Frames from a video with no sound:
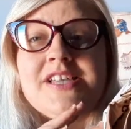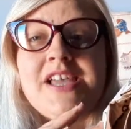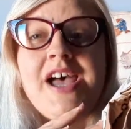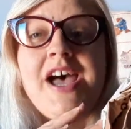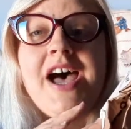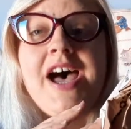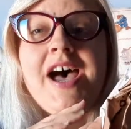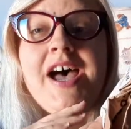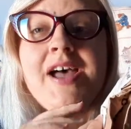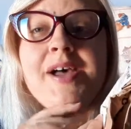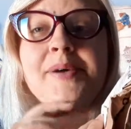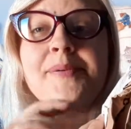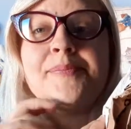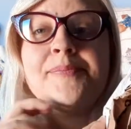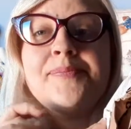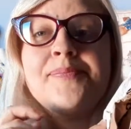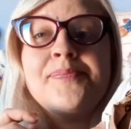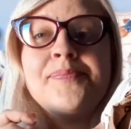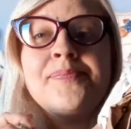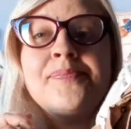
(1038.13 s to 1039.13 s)

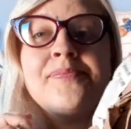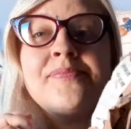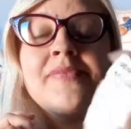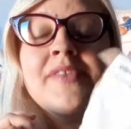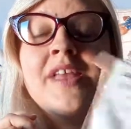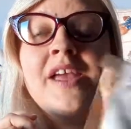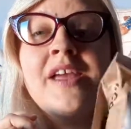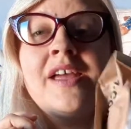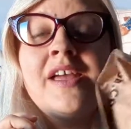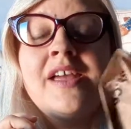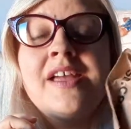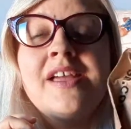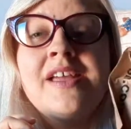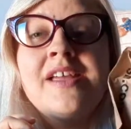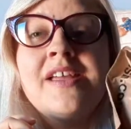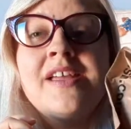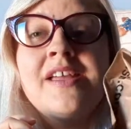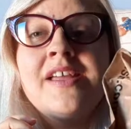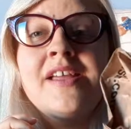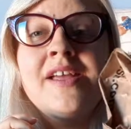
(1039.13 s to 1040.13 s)

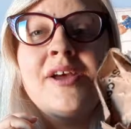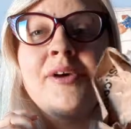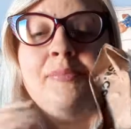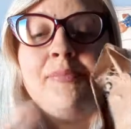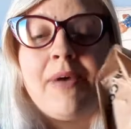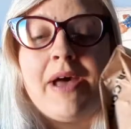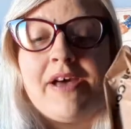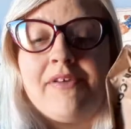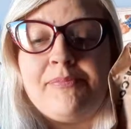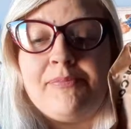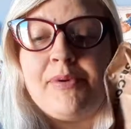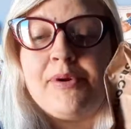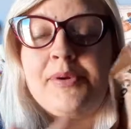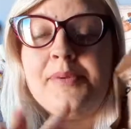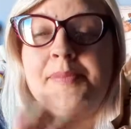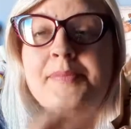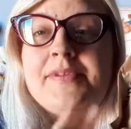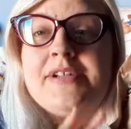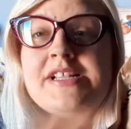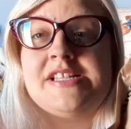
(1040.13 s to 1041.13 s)
bath
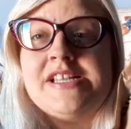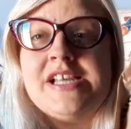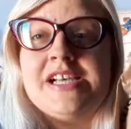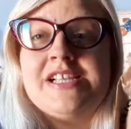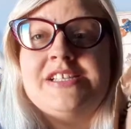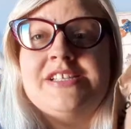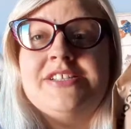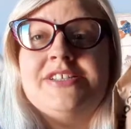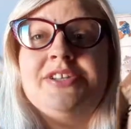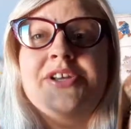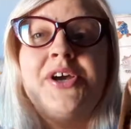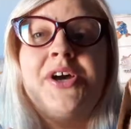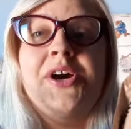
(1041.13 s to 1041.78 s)
bomb dust